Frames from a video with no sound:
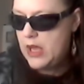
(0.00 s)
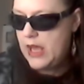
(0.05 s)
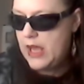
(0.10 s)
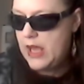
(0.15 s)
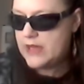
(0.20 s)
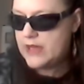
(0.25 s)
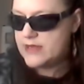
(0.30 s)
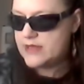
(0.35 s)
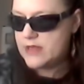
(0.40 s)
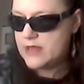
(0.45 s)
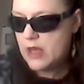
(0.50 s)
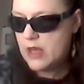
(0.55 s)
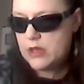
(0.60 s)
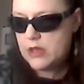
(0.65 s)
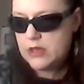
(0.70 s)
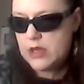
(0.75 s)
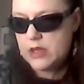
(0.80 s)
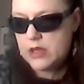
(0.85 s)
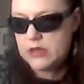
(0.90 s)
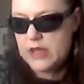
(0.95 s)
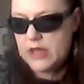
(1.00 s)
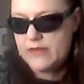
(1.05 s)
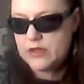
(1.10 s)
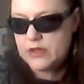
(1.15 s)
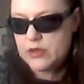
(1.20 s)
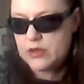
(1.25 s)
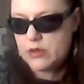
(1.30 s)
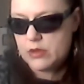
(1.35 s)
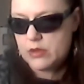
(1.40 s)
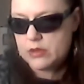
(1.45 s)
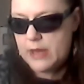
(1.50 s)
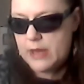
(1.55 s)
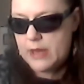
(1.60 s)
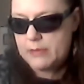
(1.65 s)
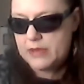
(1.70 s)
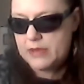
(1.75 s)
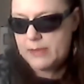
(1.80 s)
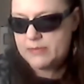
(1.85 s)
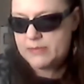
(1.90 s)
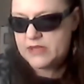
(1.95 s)
A sullen 11-year-old
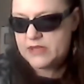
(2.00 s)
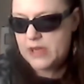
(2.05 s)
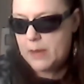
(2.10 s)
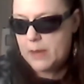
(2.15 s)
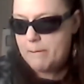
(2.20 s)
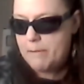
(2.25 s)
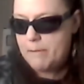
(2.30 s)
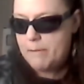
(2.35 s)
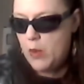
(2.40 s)
epileptic